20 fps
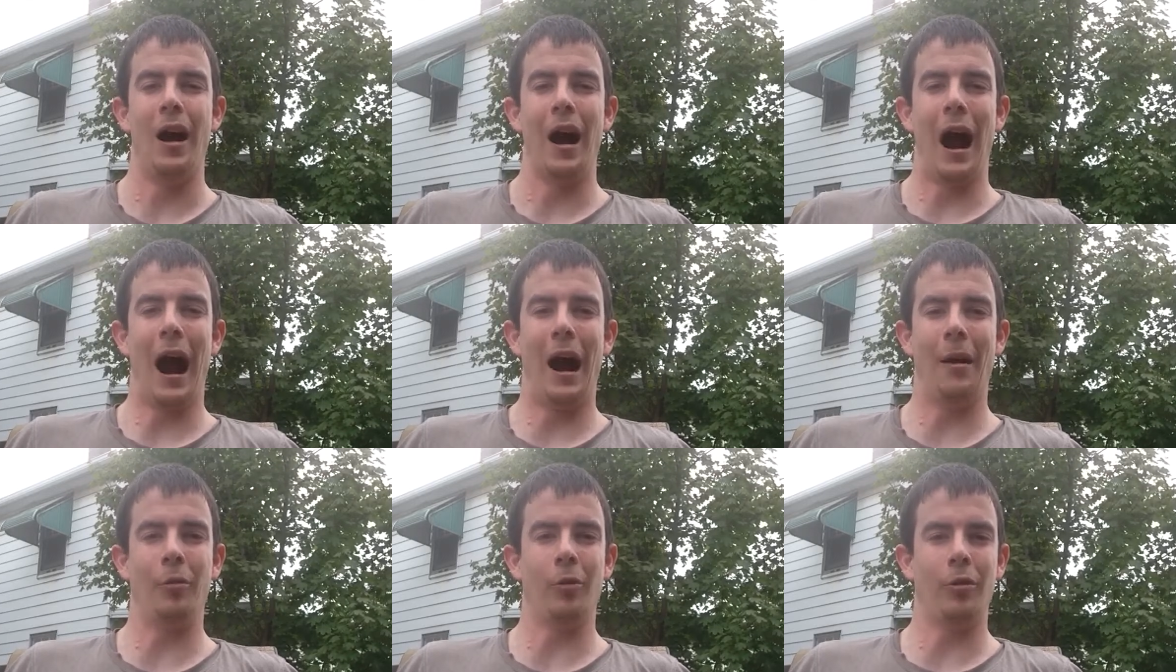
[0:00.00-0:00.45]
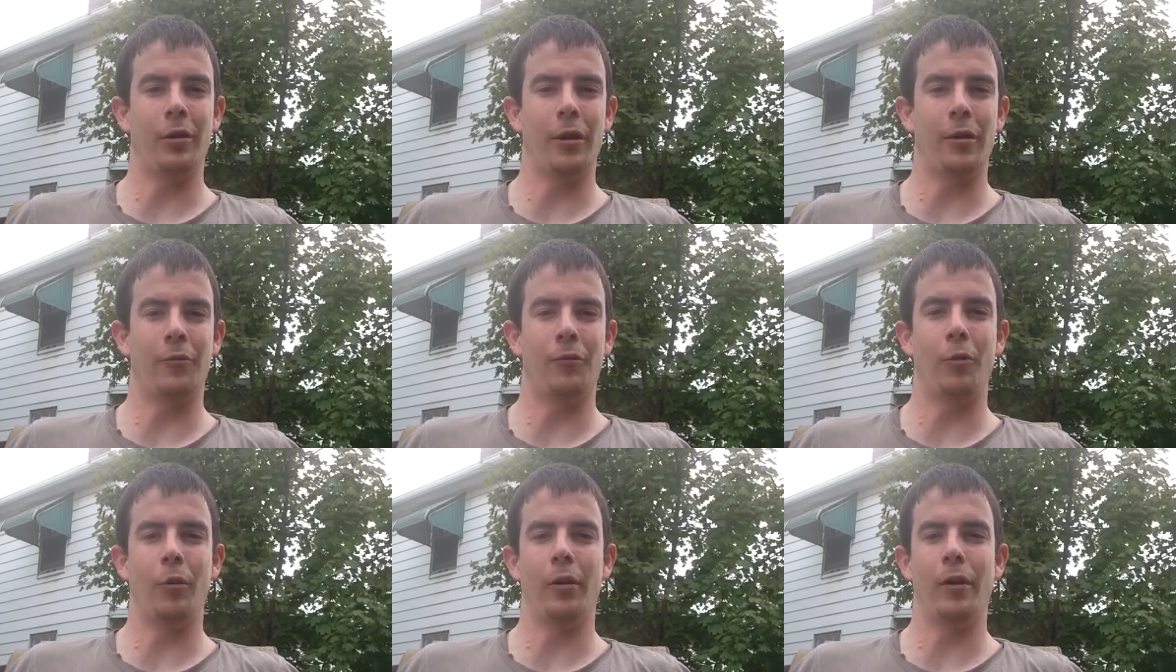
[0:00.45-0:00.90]
I'm
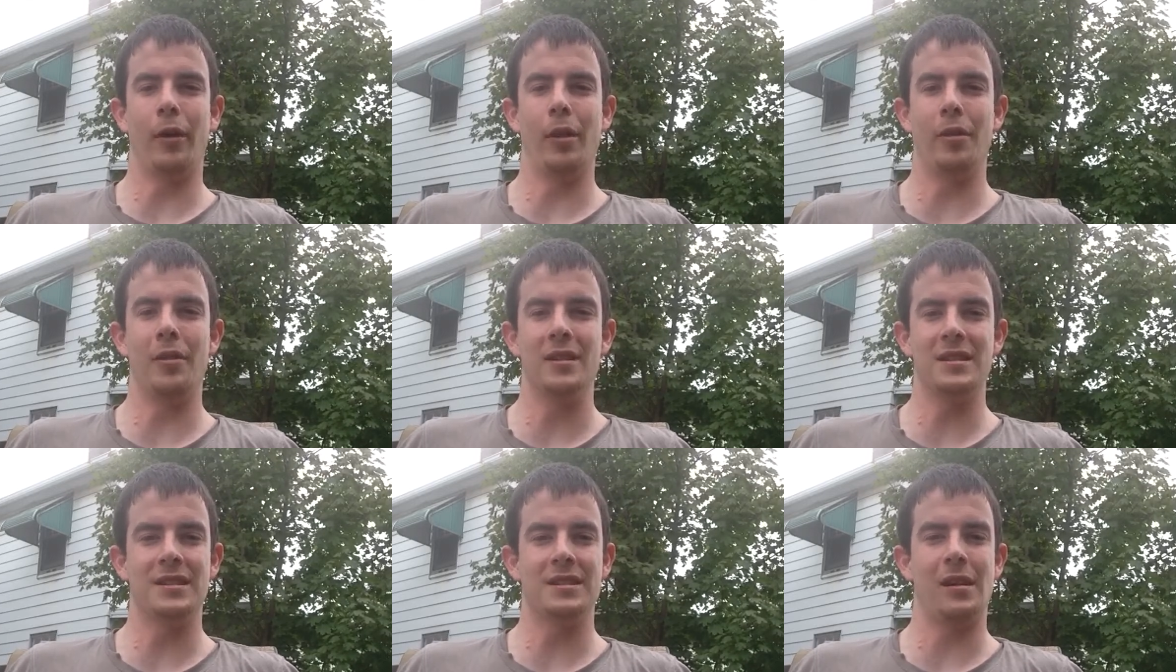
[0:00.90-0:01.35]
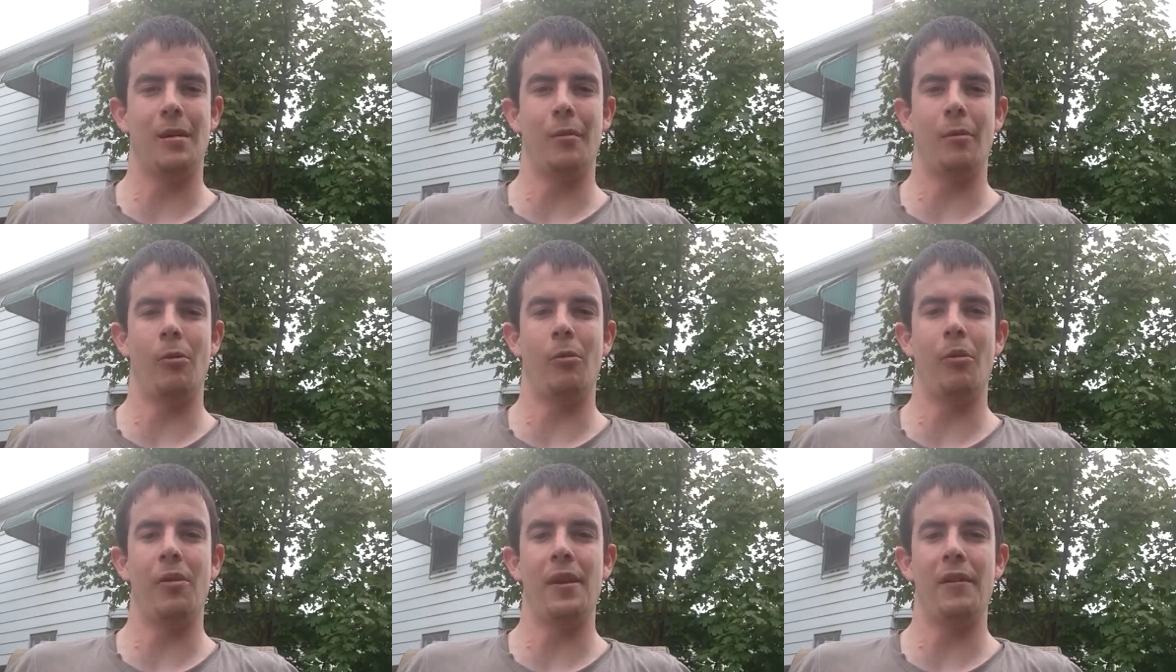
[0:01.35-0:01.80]
looking forward to this
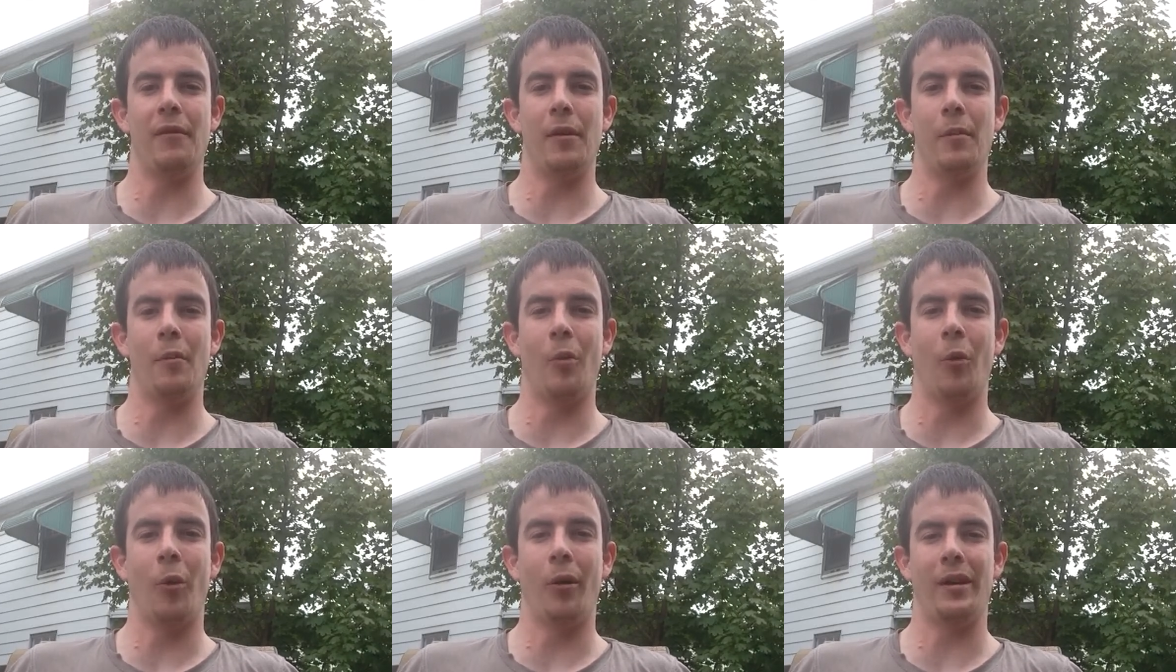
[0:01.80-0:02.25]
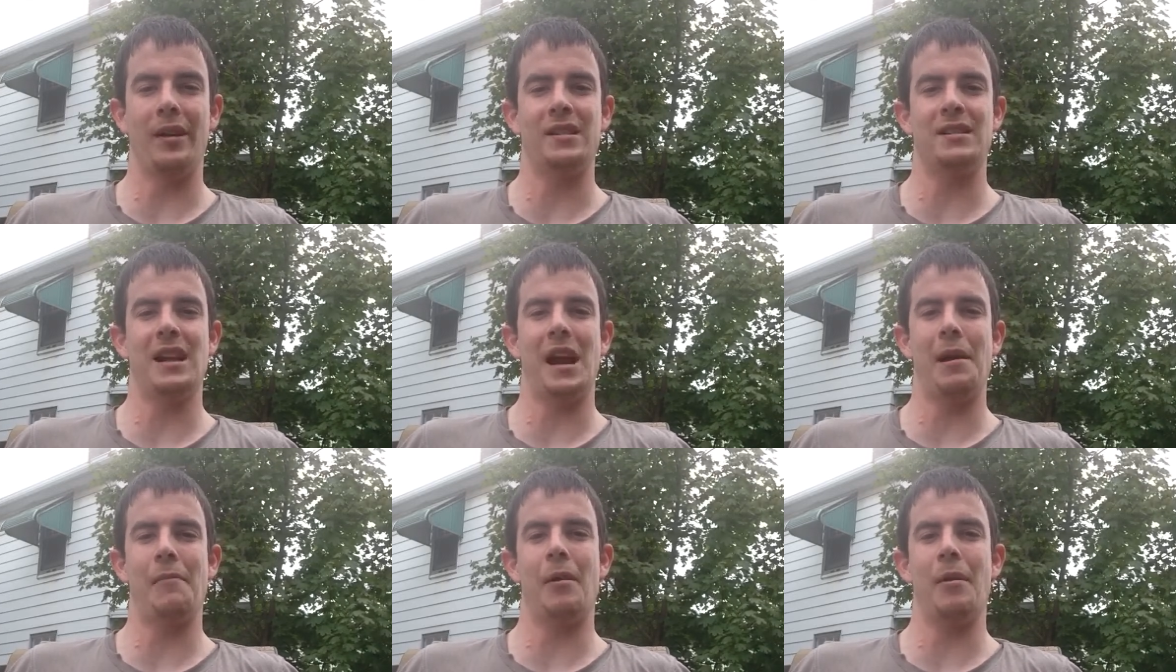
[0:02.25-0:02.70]
summer with even more
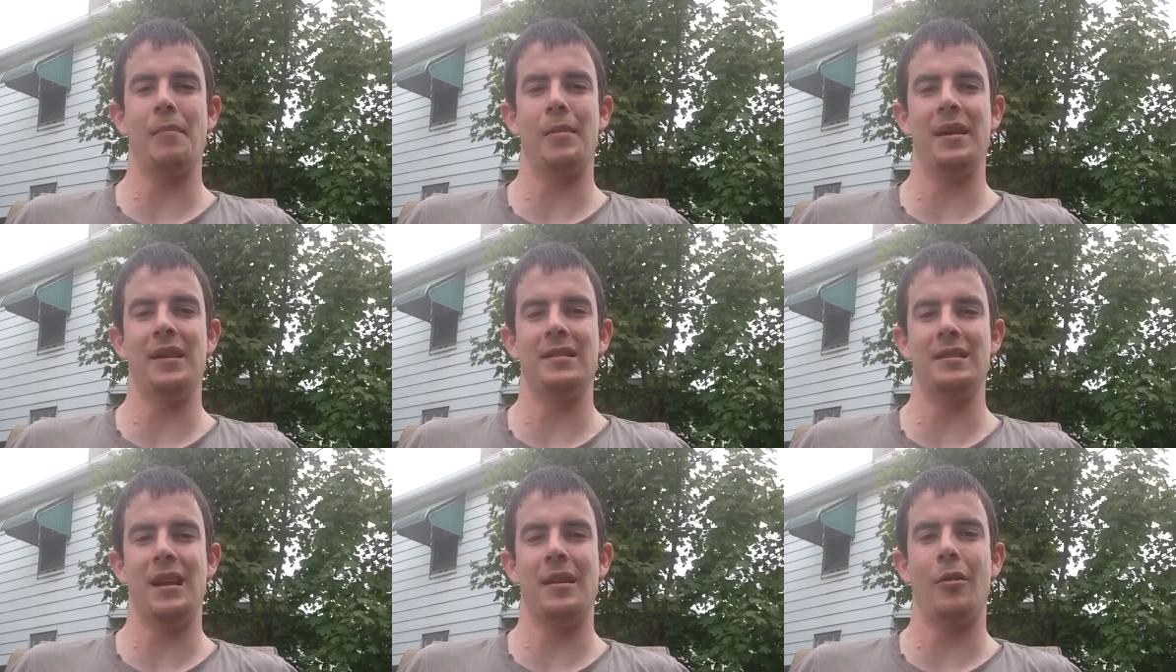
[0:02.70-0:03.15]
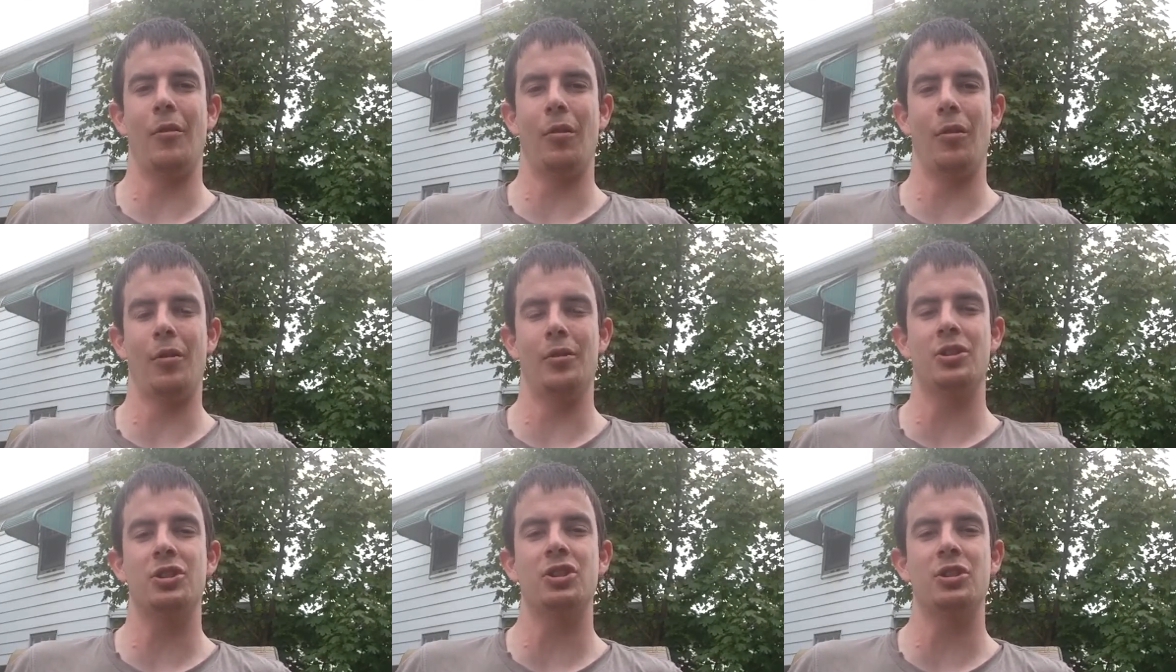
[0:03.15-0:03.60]
excitement because I know
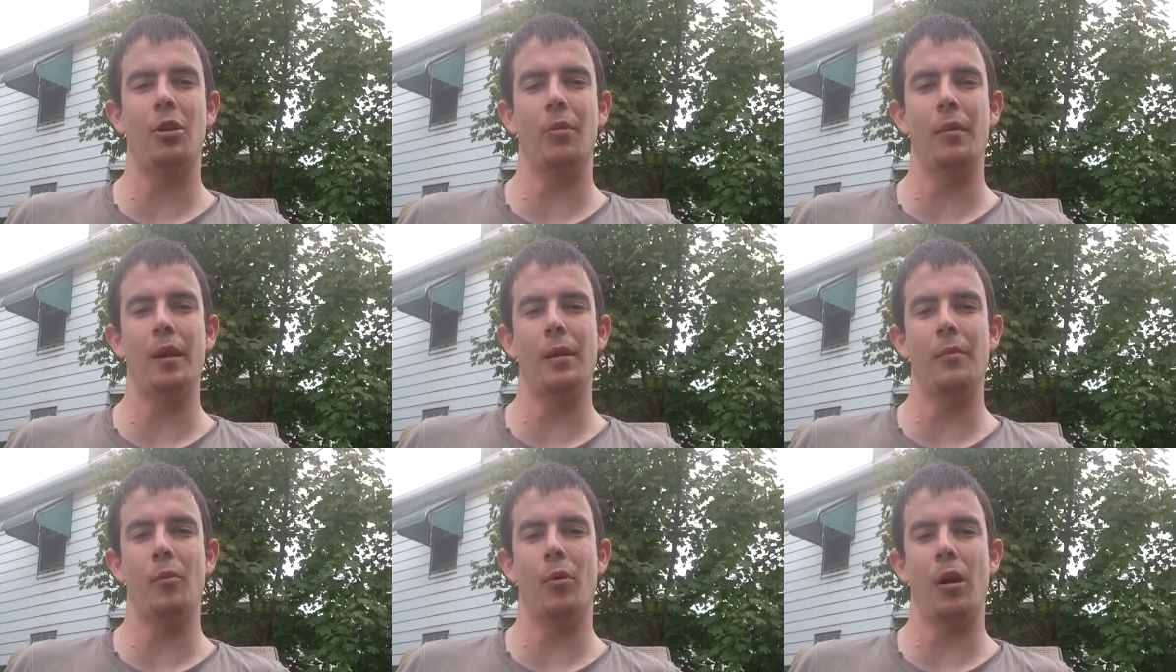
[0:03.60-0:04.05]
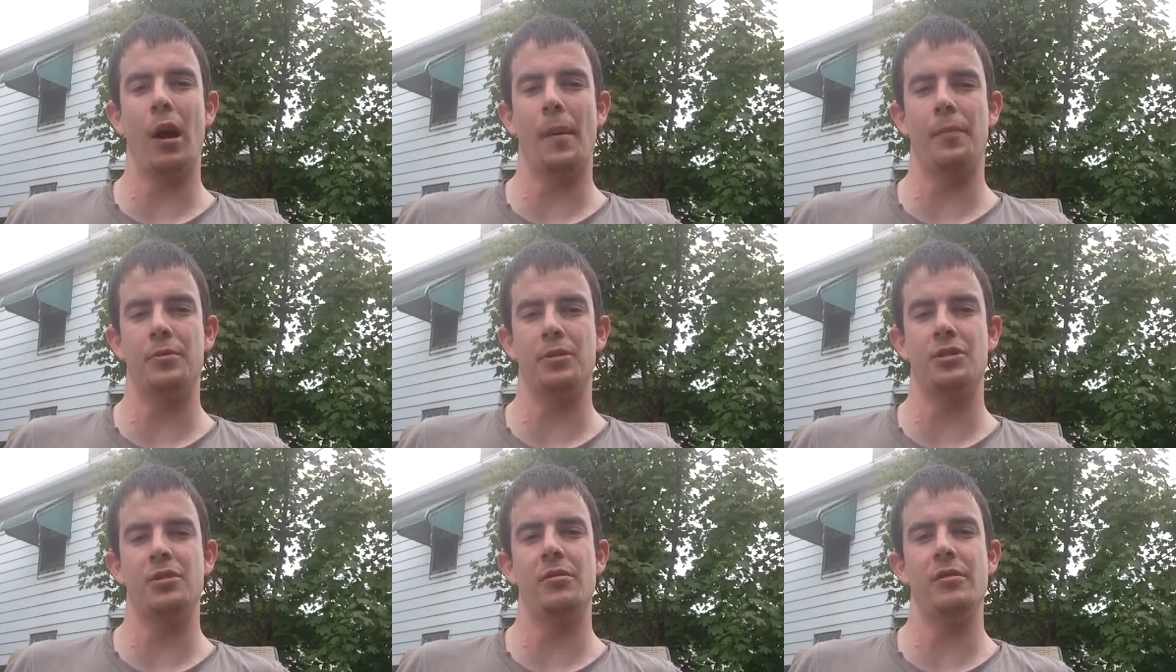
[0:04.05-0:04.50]
there are so many more
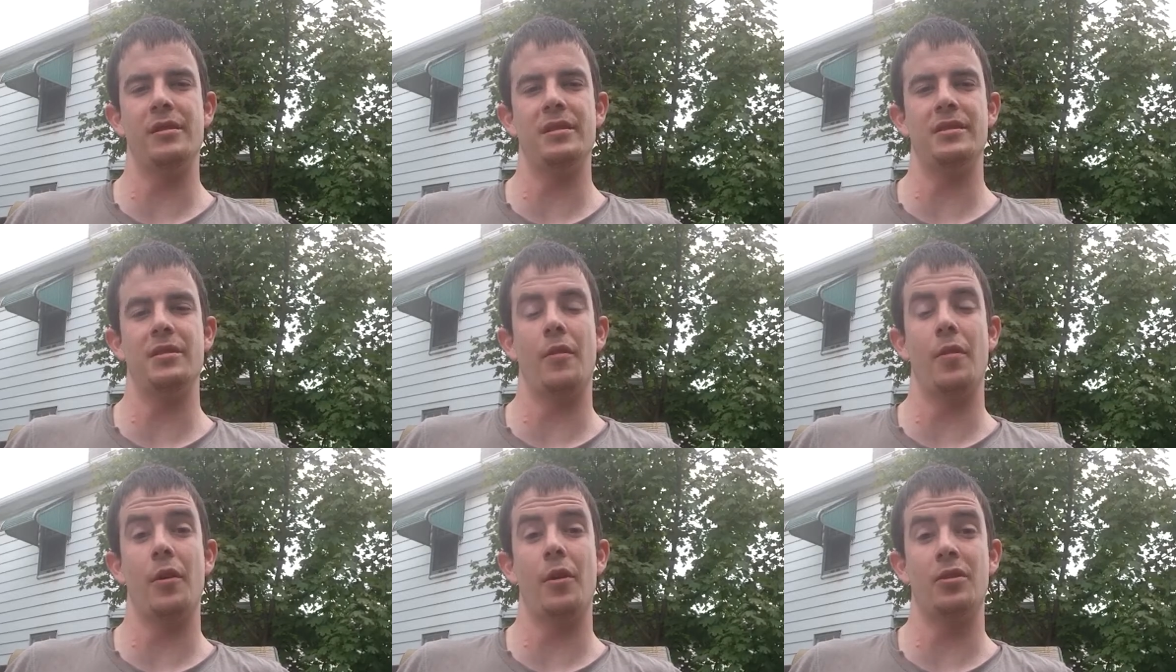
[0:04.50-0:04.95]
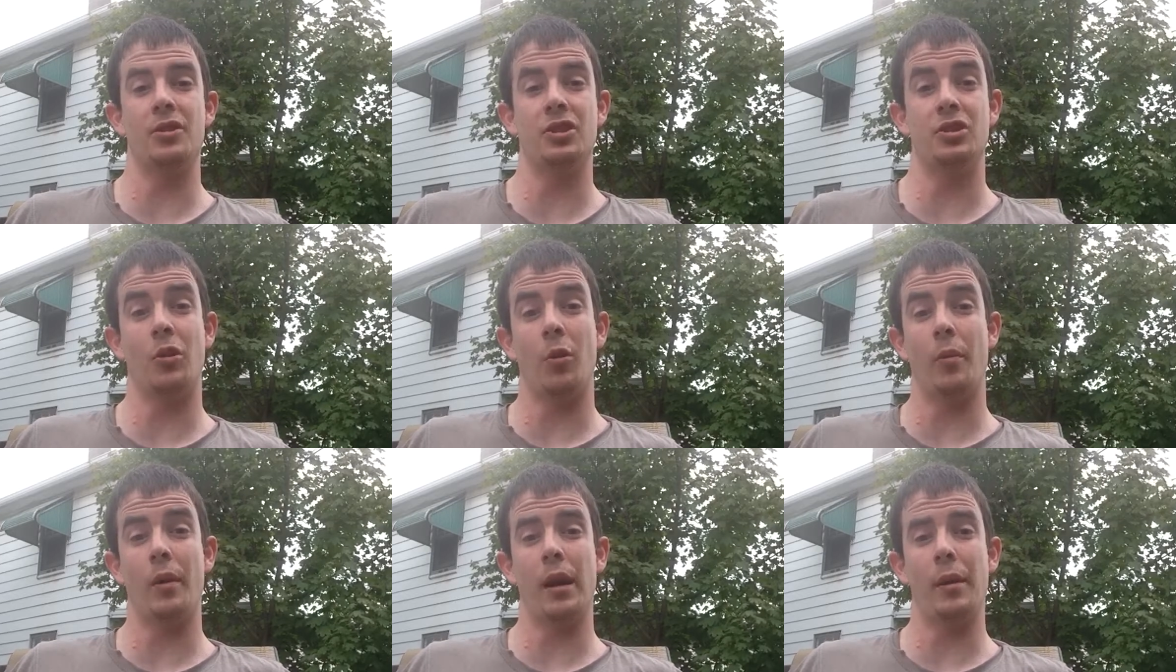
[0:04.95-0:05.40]
opportunities and there are
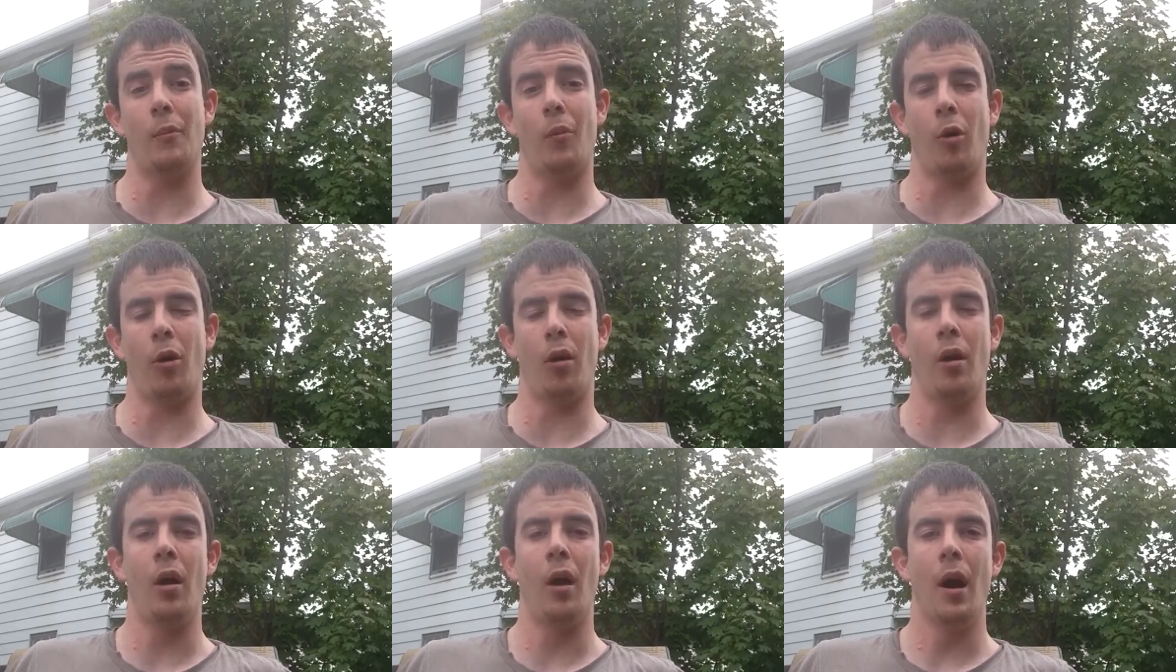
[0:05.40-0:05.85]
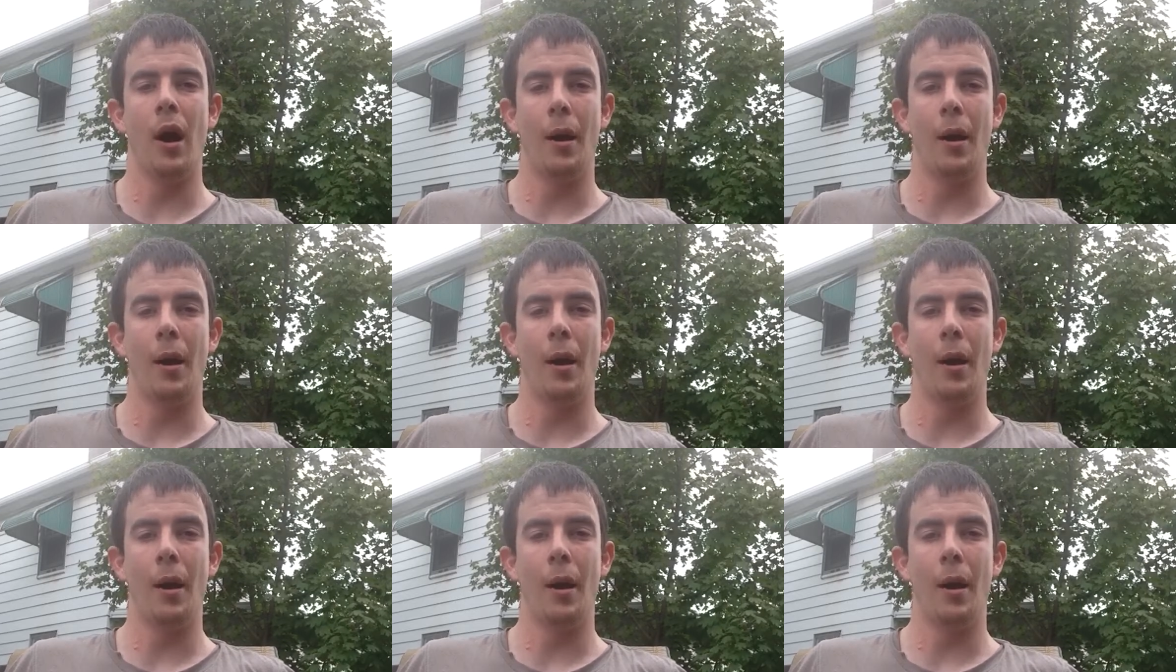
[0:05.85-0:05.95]
so many more